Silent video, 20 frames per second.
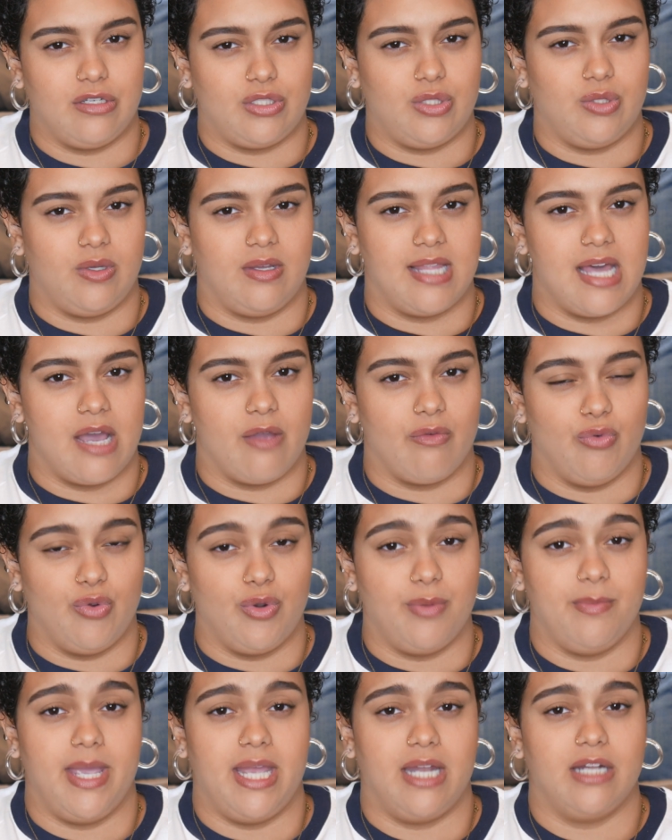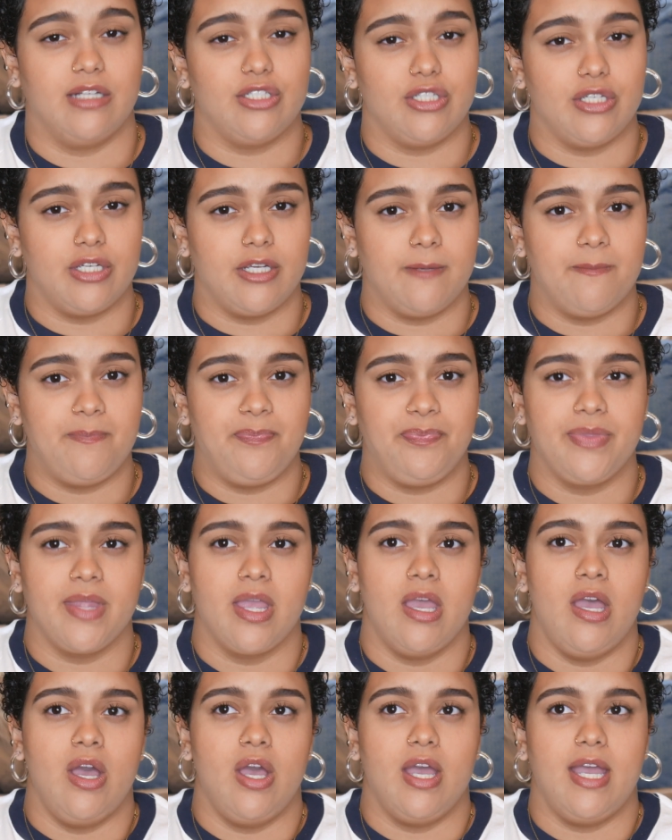too of that rude manager,
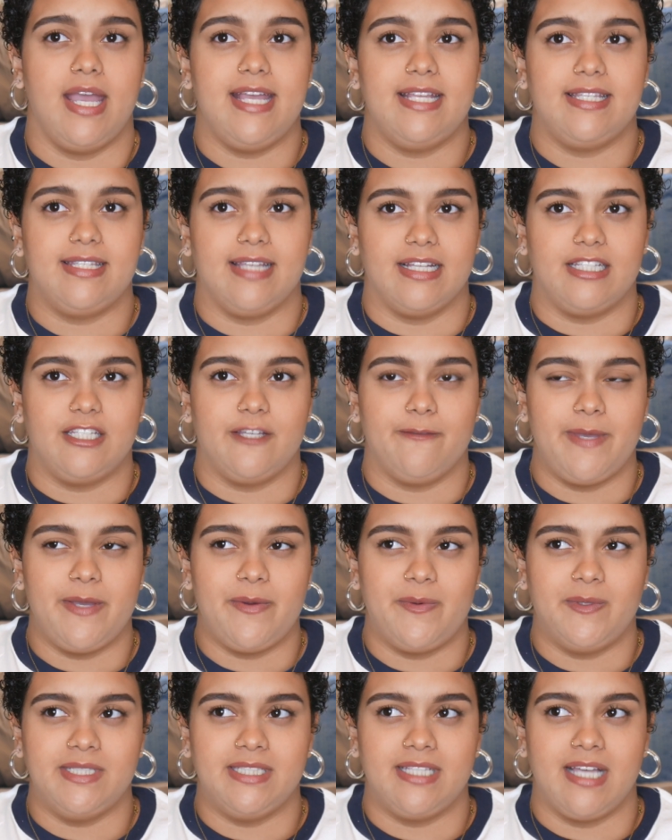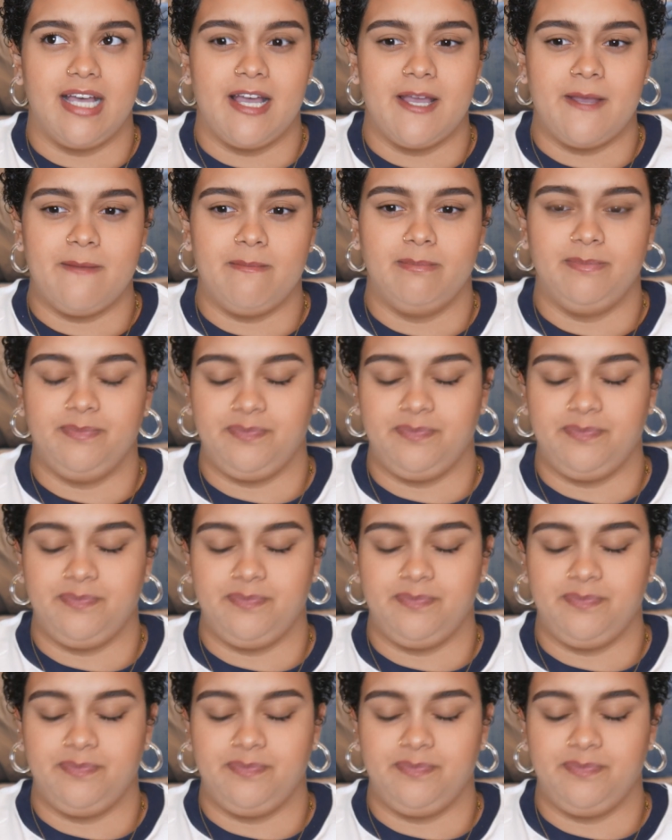he said to me one time,